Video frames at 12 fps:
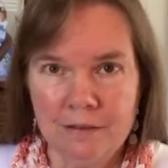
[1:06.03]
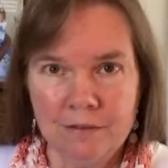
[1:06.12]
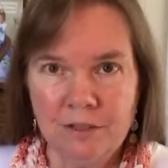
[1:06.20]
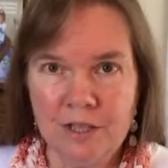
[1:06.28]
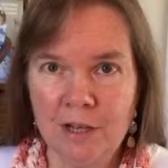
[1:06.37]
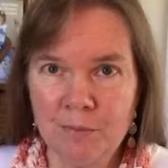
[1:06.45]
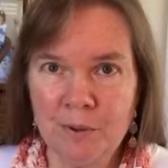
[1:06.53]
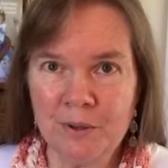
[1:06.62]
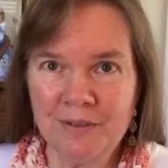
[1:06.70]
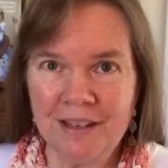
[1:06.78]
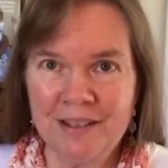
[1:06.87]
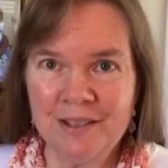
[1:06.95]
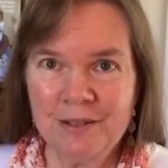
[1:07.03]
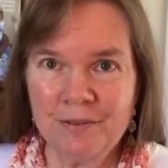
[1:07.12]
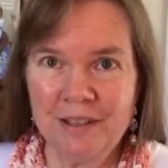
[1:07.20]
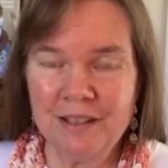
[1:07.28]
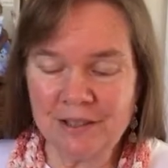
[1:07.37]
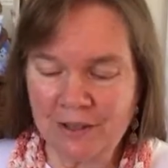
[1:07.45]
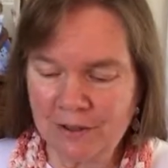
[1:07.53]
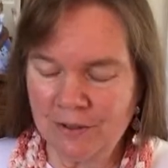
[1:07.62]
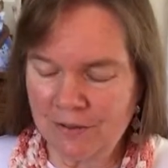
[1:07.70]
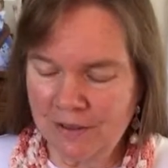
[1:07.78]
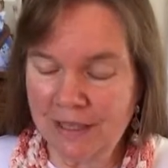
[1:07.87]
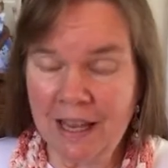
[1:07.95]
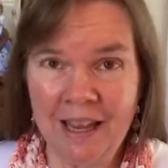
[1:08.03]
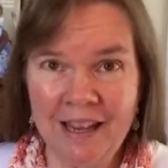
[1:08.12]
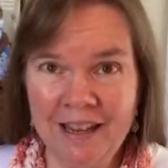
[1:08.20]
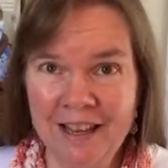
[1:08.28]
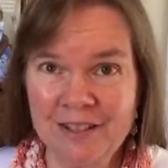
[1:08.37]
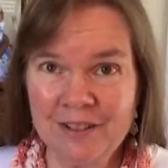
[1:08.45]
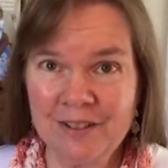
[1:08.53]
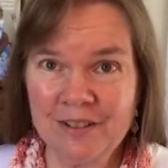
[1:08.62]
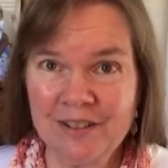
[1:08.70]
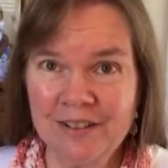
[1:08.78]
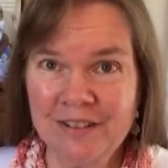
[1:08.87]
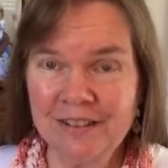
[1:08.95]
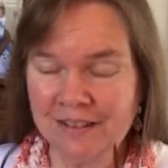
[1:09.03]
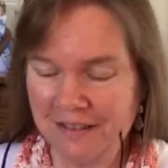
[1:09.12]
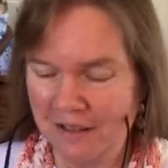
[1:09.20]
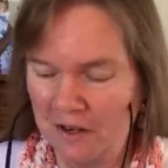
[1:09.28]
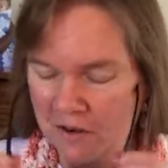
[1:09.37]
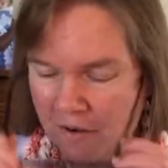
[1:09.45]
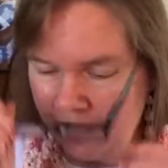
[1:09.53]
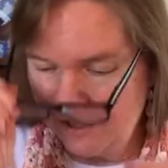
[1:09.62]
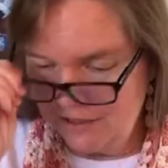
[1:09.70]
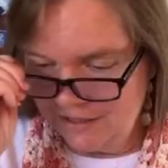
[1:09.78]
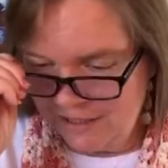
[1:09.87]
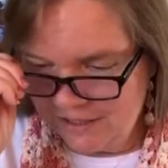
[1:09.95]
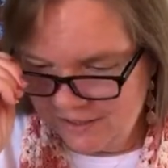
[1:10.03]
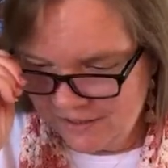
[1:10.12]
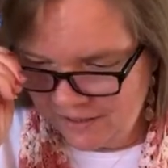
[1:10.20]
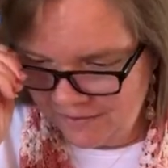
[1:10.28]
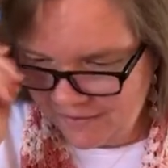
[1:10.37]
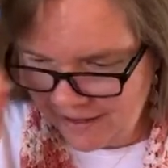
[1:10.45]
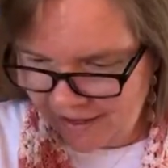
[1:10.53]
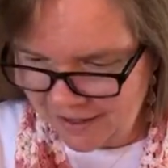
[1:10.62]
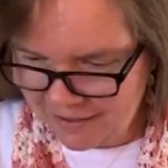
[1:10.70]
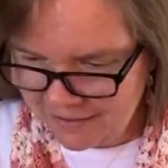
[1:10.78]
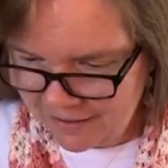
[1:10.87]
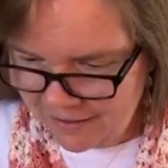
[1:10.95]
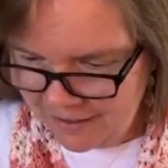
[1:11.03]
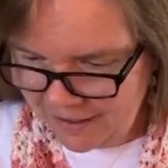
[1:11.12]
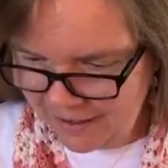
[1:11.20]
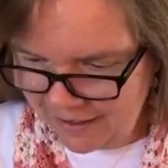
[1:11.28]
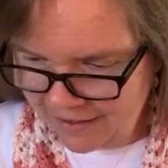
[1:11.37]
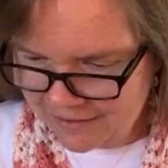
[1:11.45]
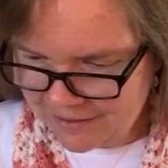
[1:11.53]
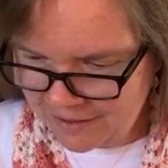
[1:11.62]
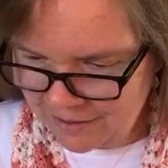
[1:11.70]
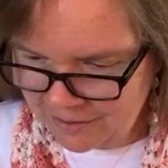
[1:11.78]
She had a birthday this week, so yay, Esther. Congratulations on that. And